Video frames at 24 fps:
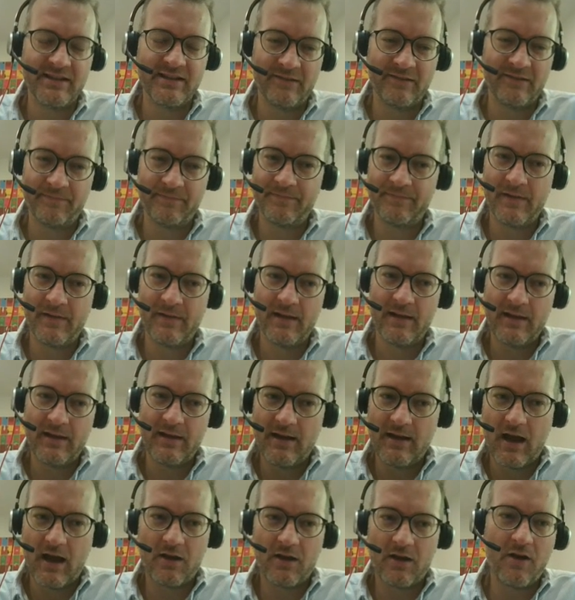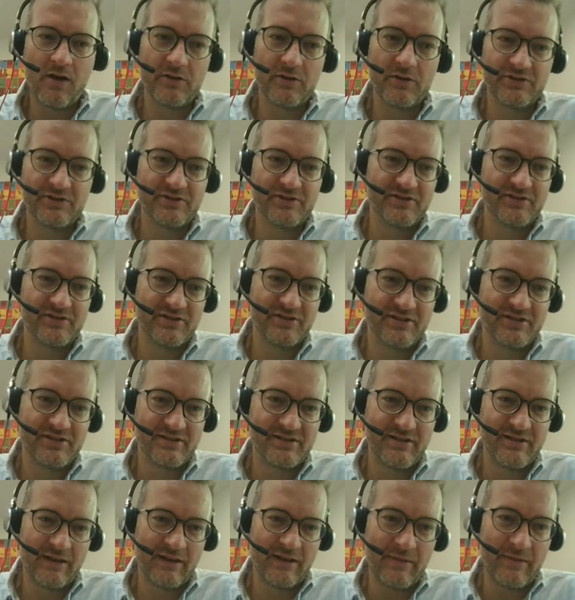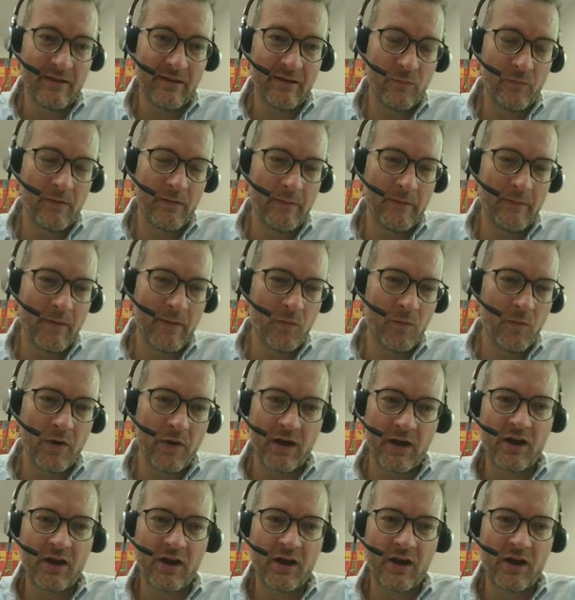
I can't just I'm at my work.